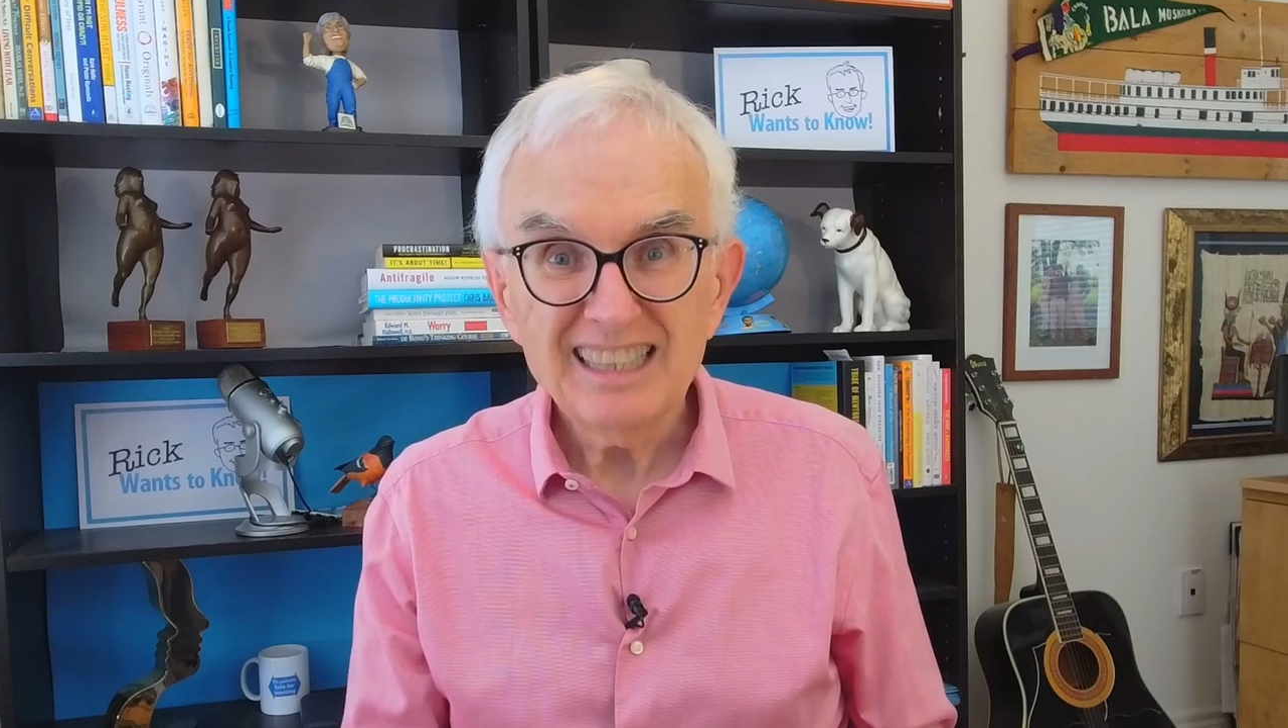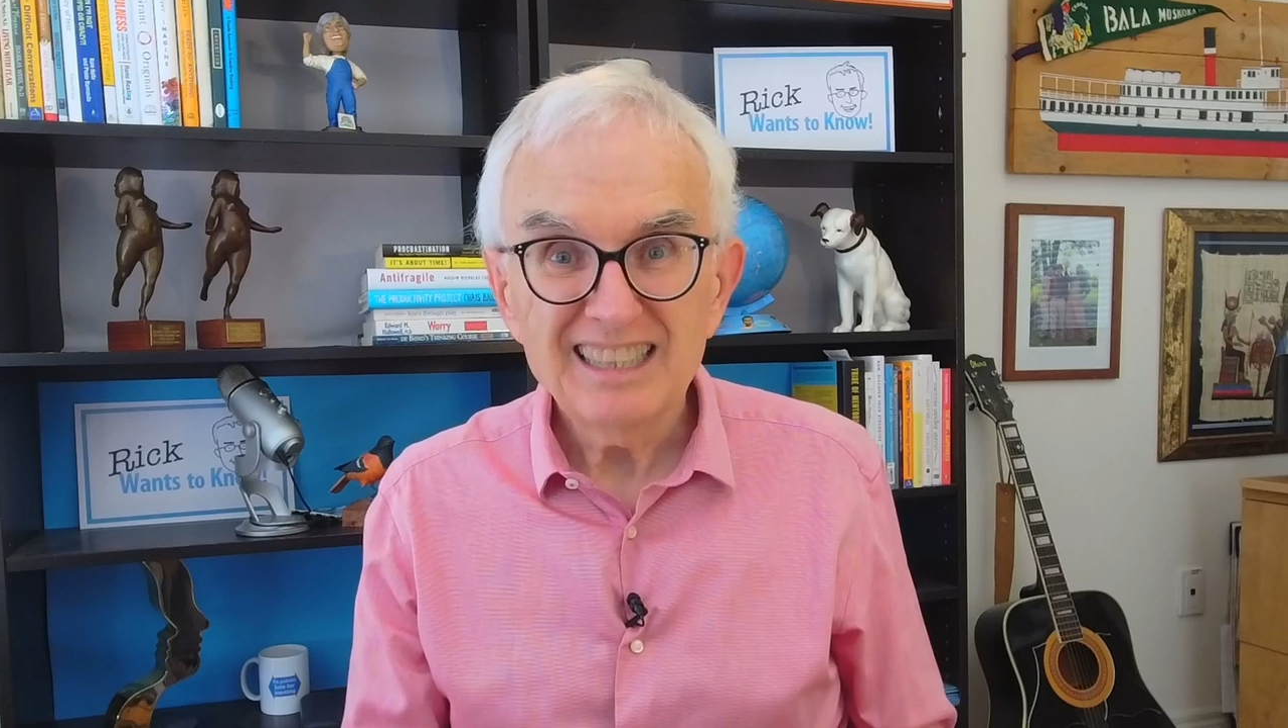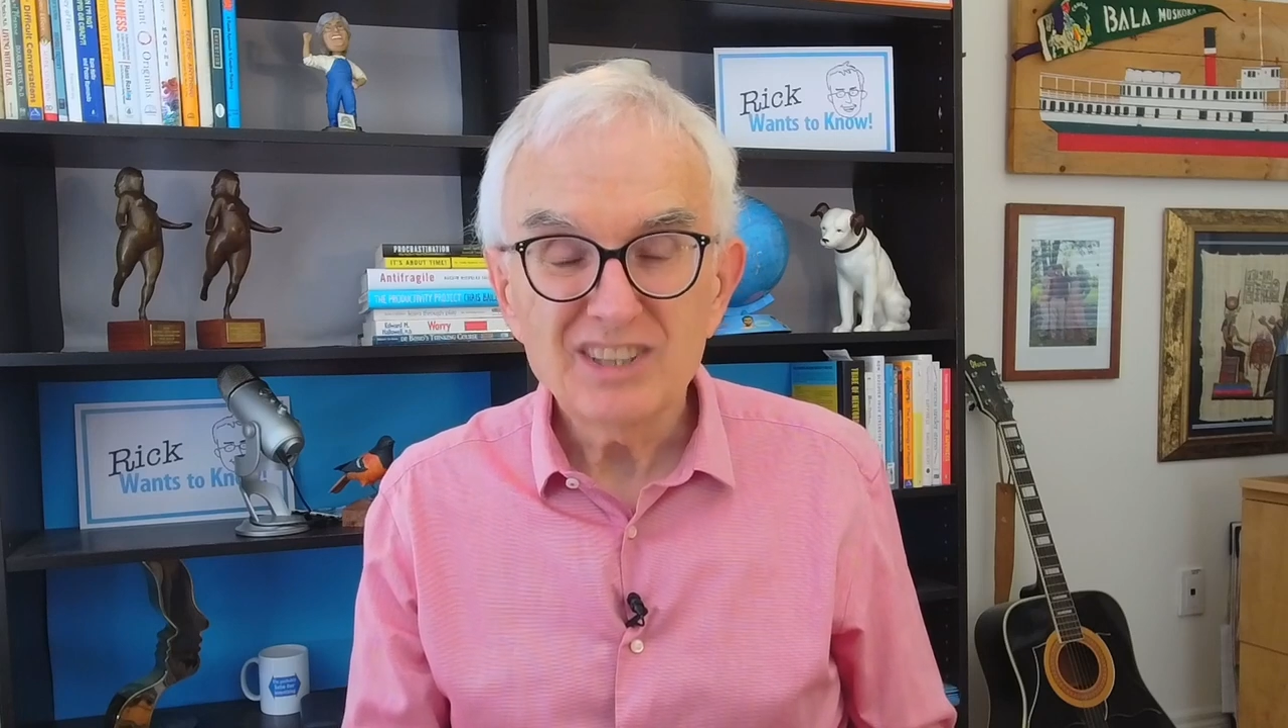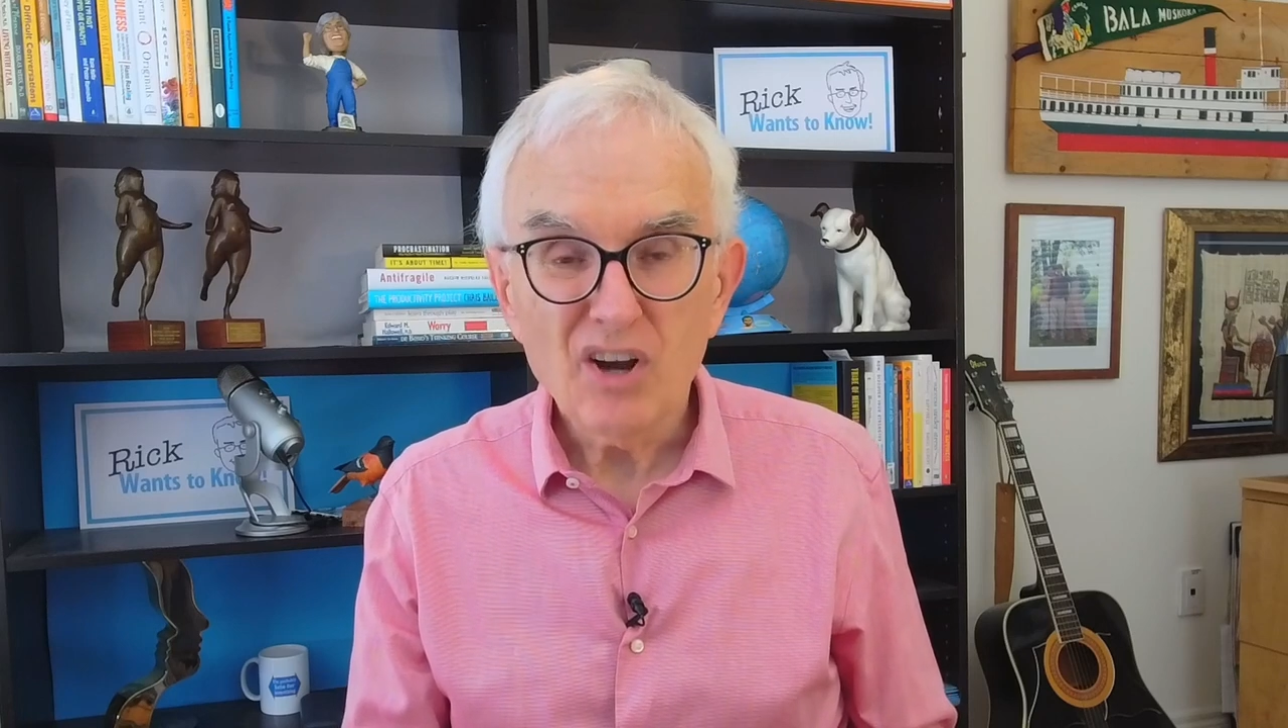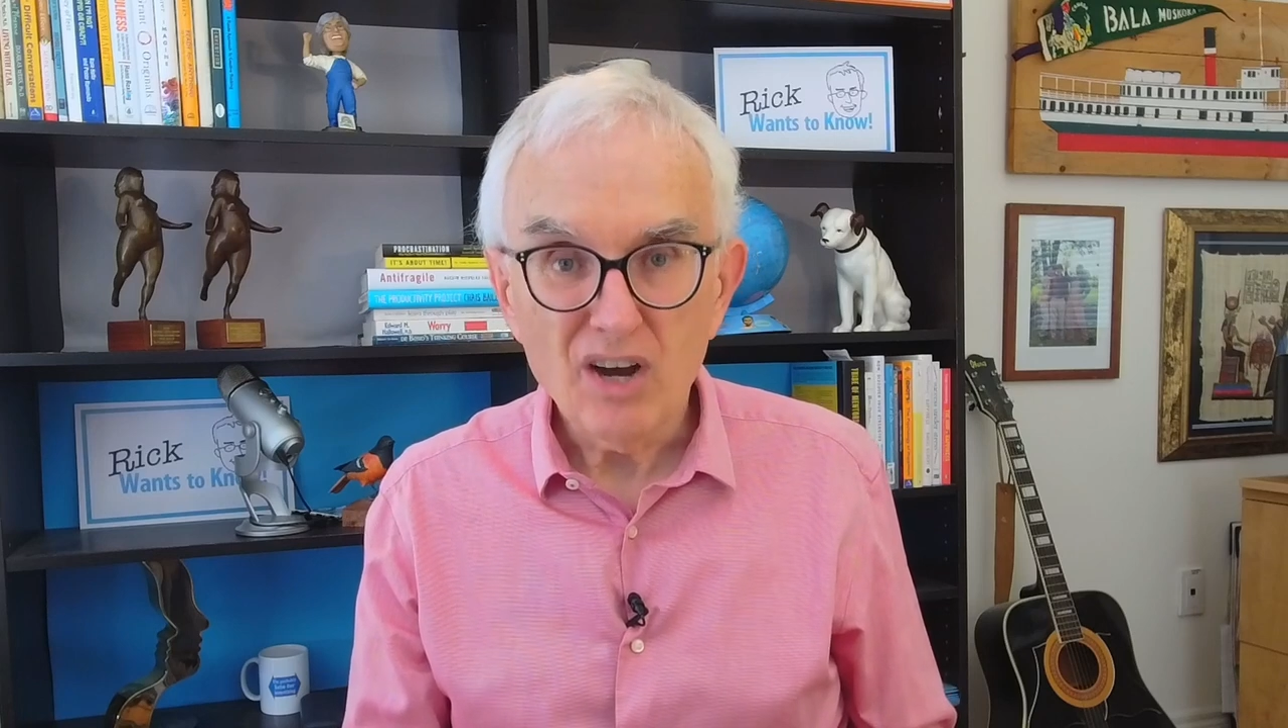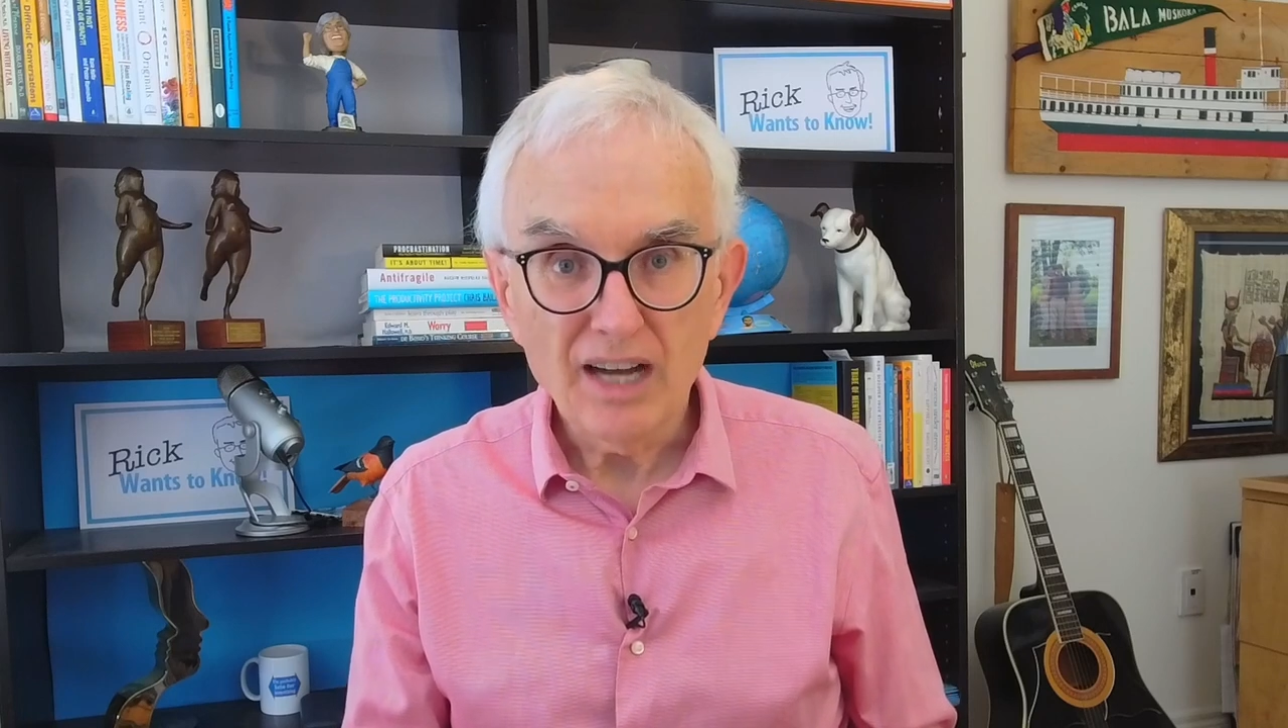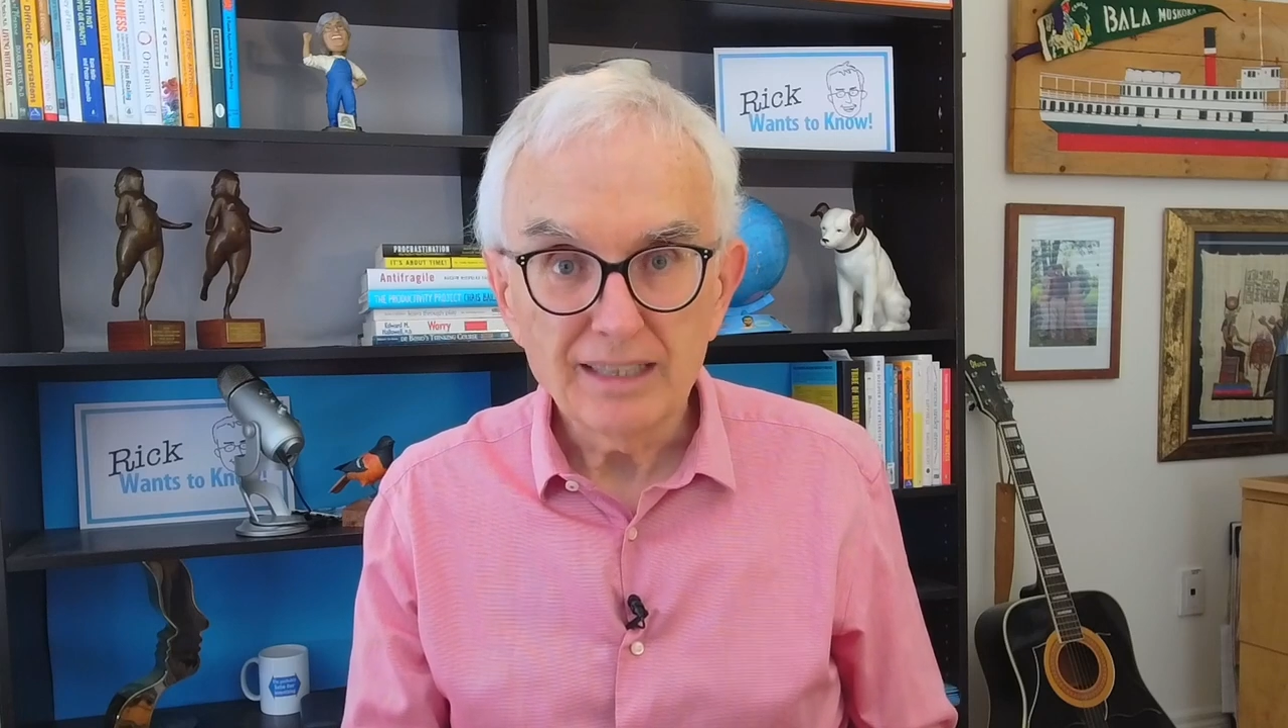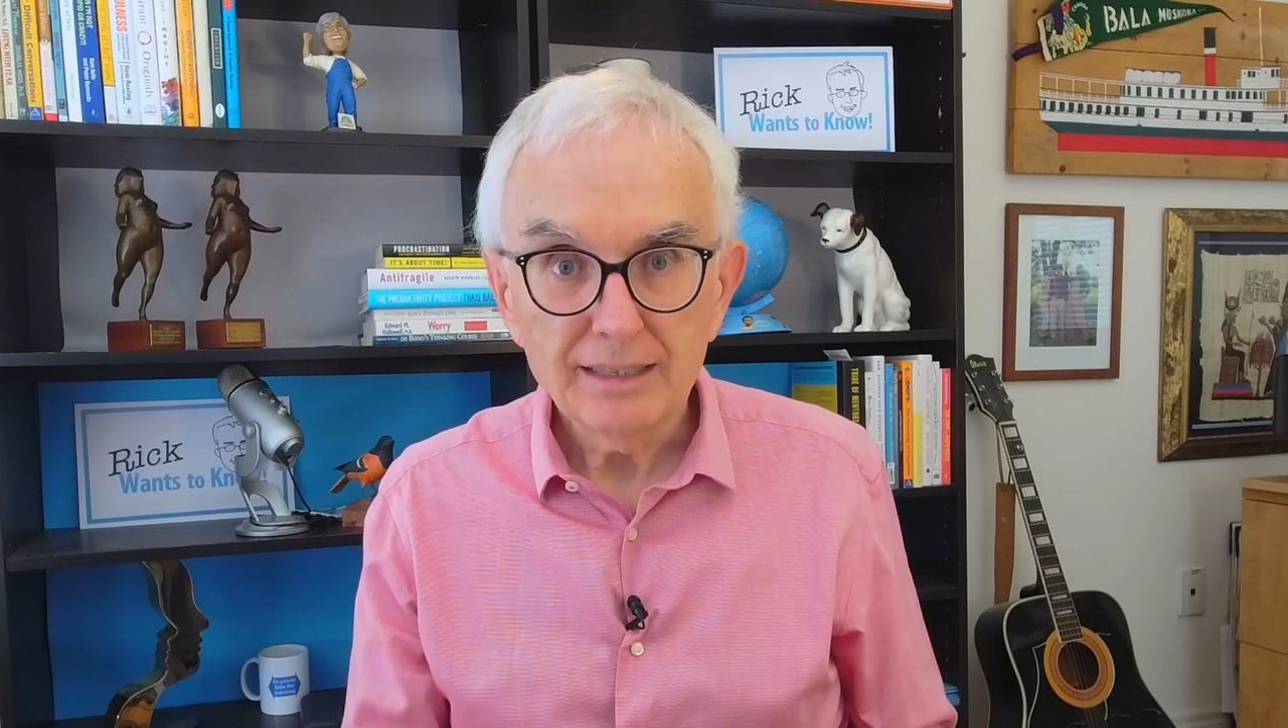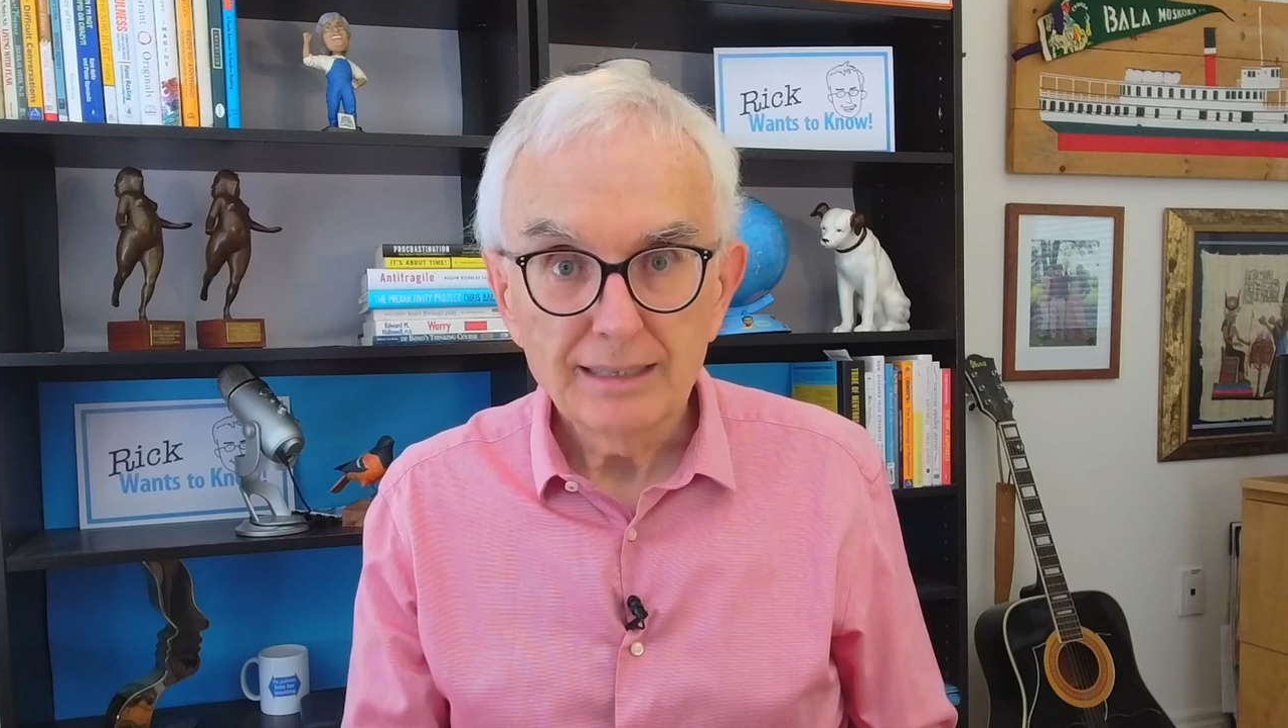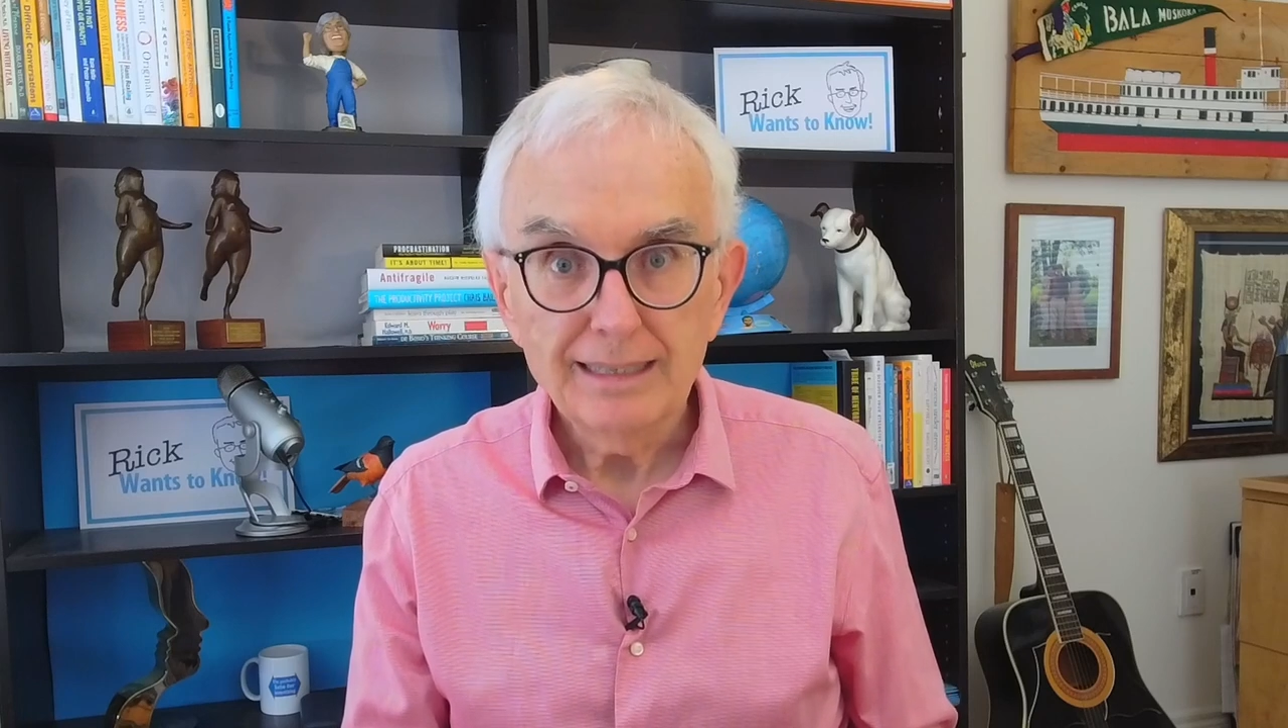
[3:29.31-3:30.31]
is hot.